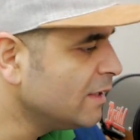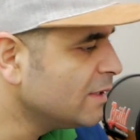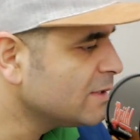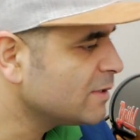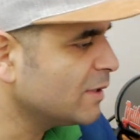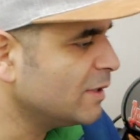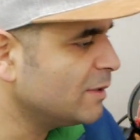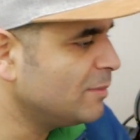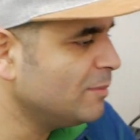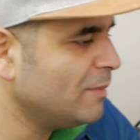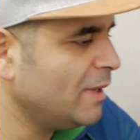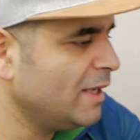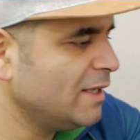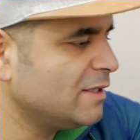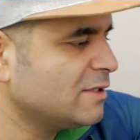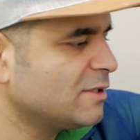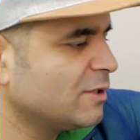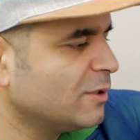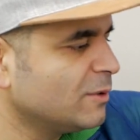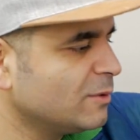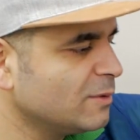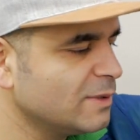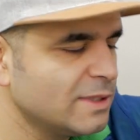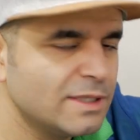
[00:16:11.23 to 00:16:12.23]
so it makes
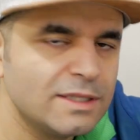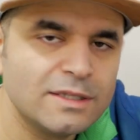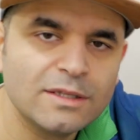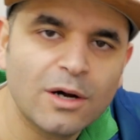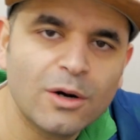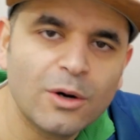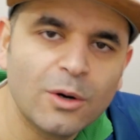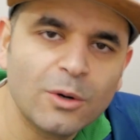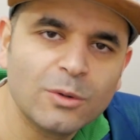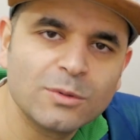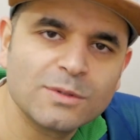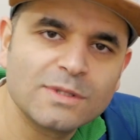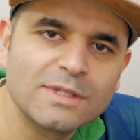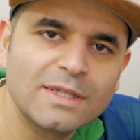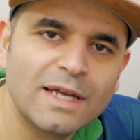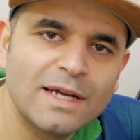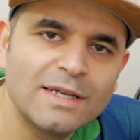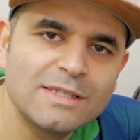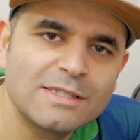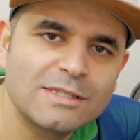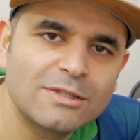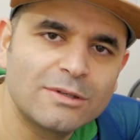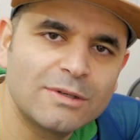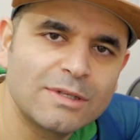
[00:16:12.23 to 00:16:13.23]
holding the hose
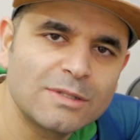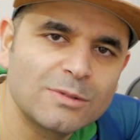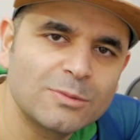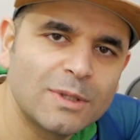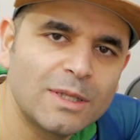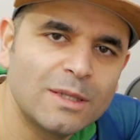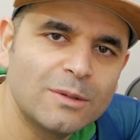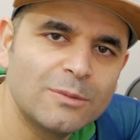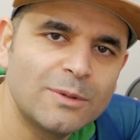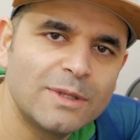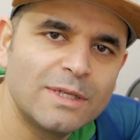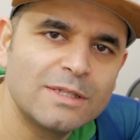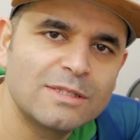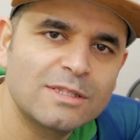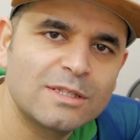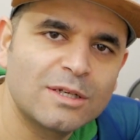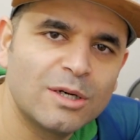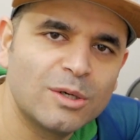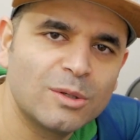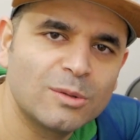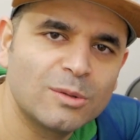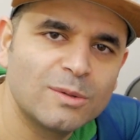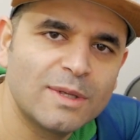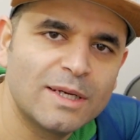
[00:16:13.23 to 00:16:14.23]
nicer as well when it's
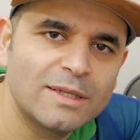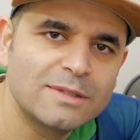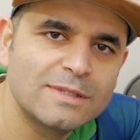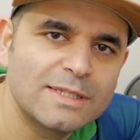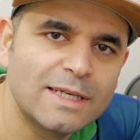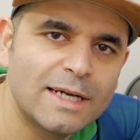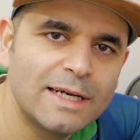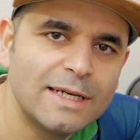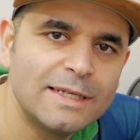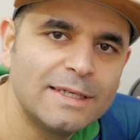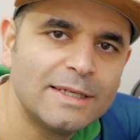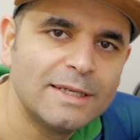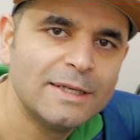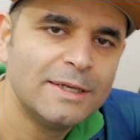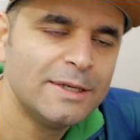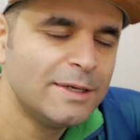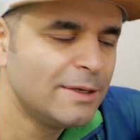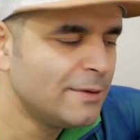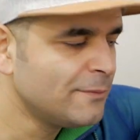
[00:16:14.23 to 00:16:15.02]
cold outside.